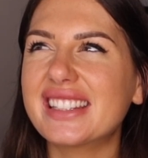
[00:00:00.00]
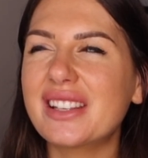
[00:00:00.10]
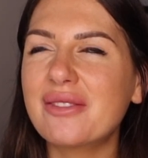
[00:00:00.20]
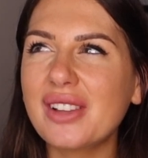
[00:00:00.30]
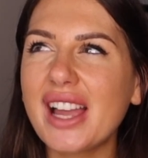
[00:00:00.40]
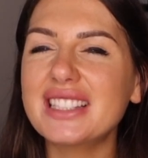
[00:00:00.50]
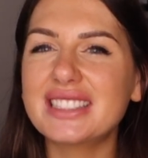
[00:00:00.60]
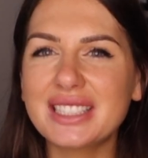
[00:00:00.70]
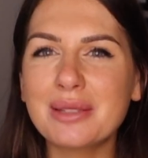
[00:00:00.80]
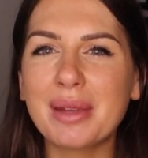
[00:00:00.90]
the flights
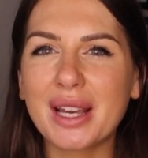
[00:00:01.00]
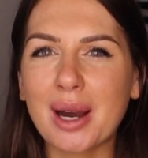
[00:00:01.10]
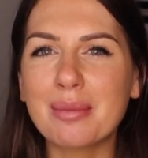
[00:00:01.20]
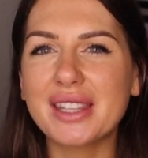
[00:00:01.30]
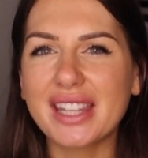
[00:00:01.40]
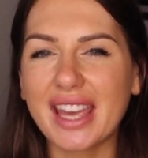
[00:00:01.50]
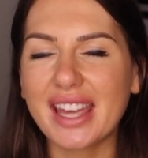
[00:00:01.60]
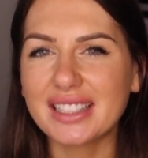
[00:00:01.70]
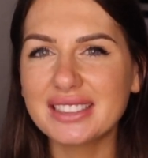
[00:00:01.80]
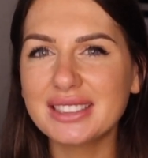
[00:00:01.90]
did pick up in the
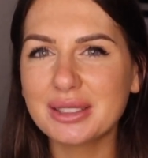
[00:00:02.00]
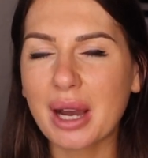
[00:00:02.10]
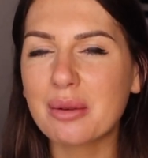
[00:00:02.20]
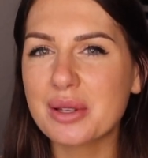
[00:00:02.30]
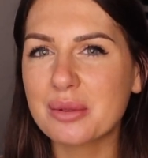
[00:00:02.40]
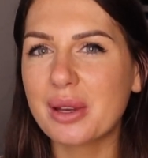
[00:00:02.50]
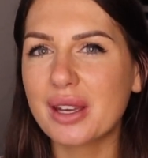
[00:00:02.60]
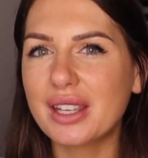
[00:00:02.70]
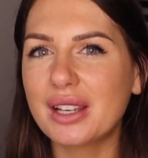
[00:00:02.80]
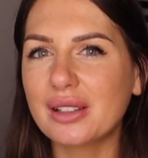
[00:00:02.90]
end. I was
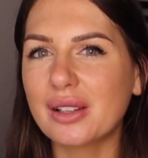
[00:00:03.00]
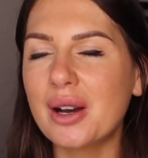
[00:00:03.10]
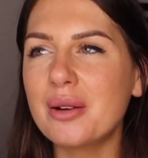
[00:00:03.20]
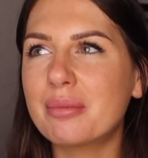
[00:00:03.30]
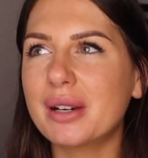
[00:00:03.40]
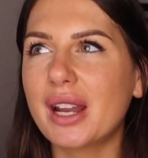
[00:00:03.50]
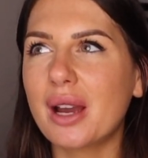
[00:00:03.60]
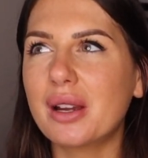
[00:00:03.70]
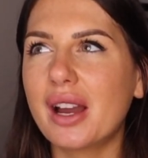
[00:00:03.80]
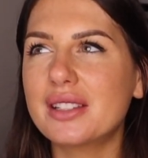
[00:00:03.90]
working a lot, but
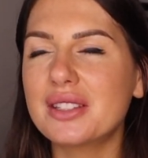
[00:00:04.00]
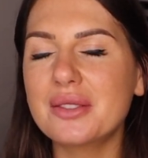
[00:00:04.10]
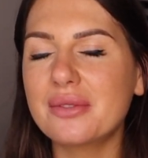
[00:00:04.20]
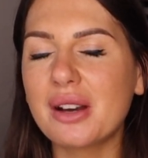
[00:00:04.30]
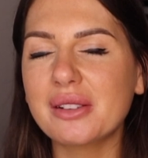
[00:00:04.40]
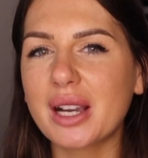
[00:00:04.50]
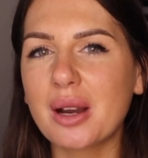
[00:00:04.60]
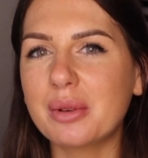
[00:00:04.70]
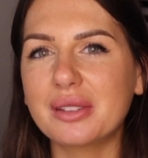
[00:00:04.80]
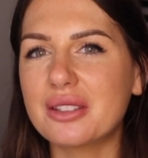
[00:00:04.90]
I just felt like
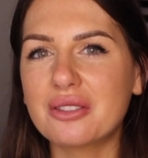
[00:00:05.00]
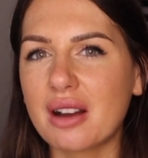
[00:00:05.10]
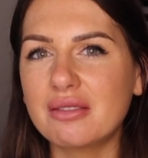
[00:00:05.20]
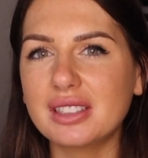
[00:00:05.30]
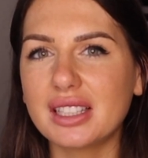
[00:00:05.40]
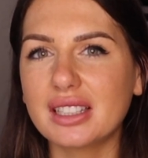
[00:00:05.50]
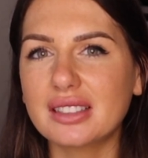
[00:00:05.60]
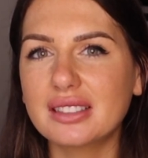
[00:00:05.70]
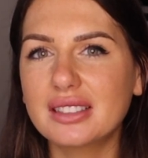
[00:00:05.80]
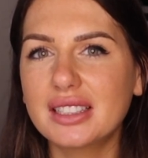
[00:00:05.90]
I wasn't
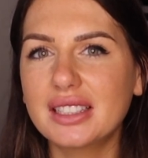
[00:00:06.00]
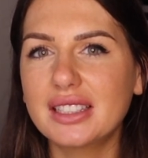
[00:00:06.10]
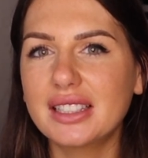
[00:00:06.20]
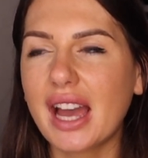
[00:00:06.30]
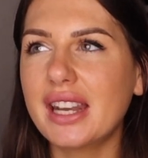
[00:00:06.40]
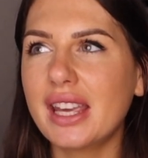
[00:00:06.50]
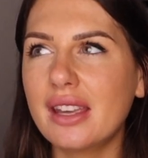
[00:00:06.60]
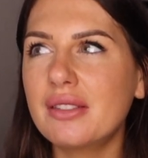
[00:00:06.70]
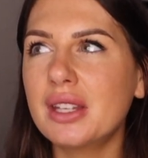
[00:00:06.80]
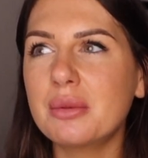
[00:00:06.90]
traveling. And
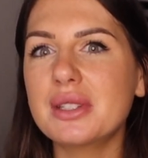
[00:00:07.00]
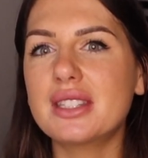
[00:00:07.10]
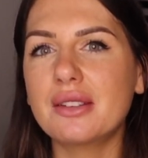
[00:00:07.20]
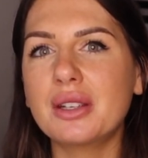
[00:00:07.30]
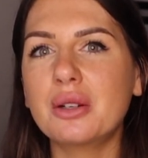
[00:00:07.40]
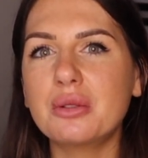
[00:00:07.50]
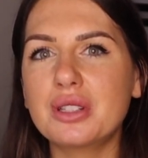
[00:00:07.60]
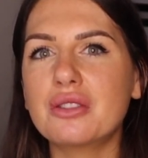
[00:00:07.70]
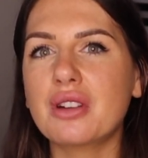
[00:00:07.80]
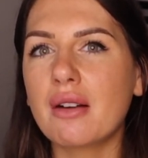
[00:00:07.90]
even it was difficult
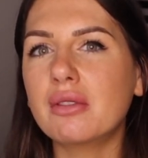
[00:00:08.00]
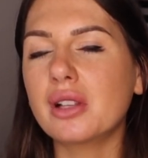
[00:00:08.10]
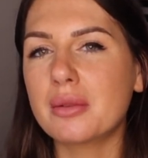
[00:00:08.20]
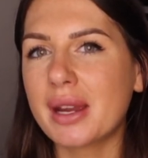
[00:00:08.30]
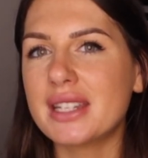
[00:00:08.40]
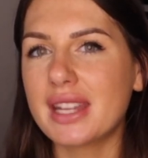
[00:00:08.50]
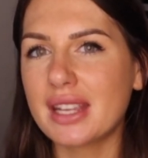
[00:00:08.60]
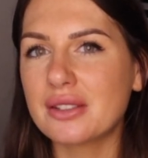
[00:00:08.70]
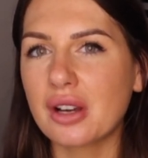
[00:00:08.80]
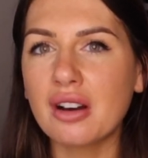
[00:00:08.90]
to travel on my
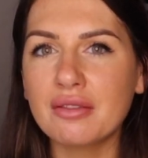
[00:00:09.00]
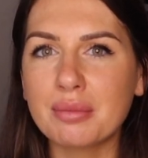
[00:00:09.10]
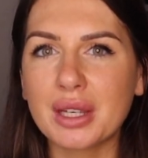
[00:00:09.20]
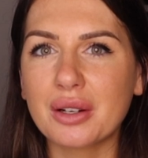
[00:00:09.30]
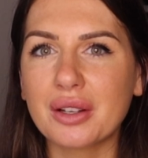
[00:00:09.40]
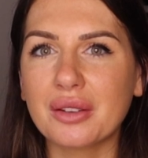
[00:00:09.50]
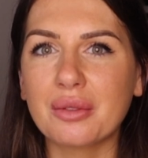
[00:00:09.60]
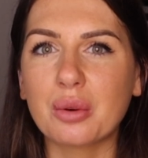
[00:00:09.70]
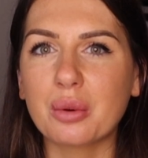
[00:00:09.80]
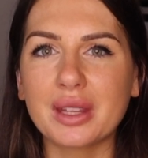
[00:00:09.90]
days off because
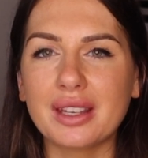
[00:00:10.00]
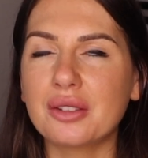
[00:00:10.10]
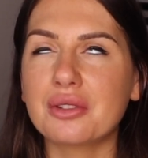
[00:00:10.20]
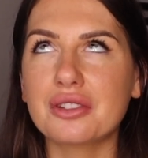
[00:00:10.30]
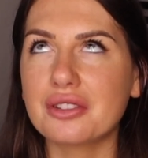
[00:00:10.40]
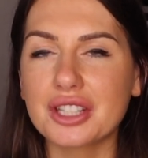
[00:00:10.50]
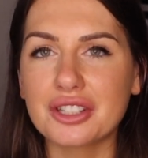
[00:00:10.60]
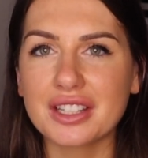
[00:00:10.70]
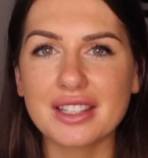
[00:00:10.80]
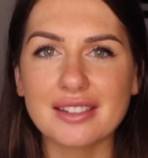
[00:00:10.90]
of all these
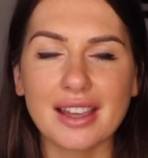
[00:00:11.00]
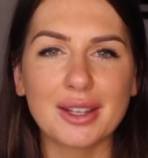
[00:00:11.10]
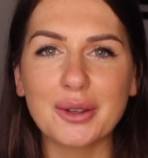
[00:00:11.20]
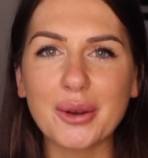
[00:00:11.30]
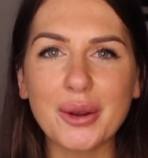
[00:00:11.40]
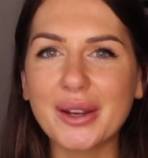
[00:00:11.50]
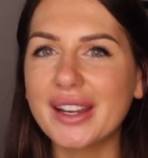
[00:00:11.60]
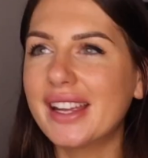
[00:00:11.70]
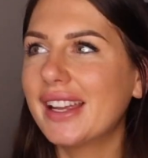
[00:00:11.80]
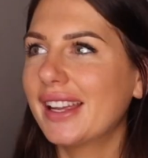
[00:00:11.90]
restrictions. Like, you know,
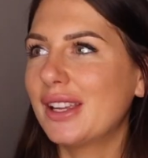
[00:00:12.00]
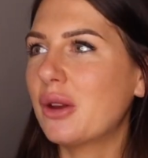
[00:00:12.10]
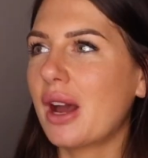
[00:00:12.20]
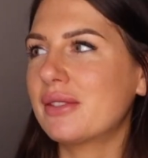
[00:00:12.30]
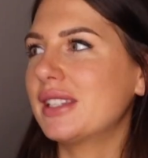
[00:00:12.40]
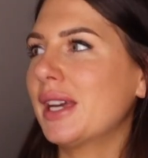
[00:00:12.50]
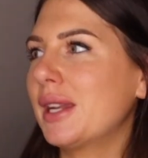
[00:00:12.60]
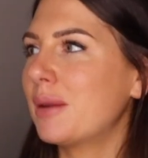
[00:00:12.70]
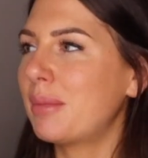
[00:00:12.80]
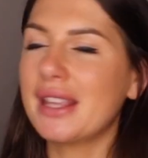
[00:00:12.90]
you have to get
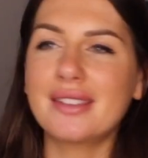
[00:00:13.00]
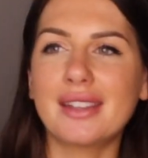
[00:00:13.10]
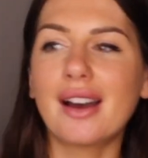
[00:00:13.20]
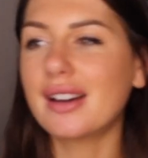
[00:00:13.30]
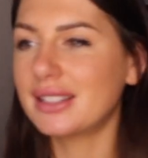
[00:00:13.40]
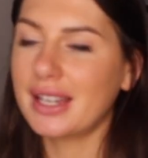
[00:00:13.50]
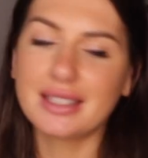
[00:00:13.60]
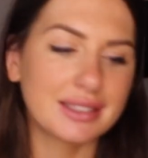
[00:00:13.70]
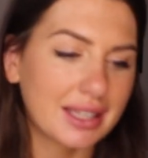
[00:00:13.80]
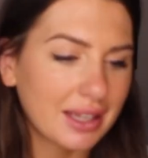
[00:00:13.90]
a PCR
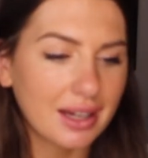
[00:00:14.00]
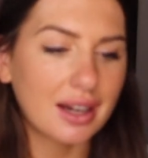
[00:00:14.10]
test here